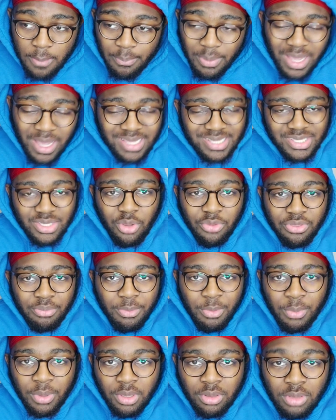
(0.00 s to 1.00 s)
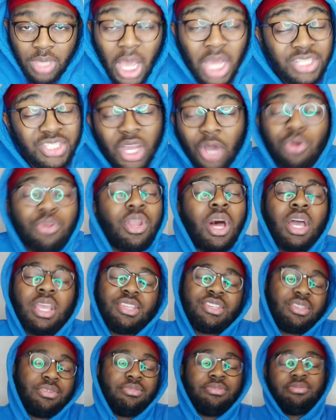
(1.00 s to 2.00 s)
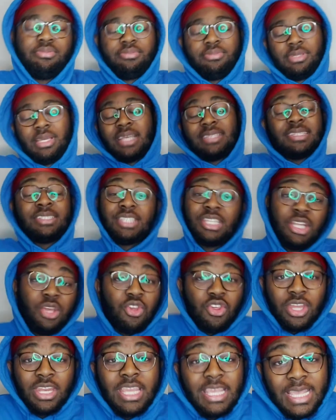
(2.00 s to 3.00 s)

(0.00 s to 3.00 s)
But I still think we will. I don't. It's a delusion.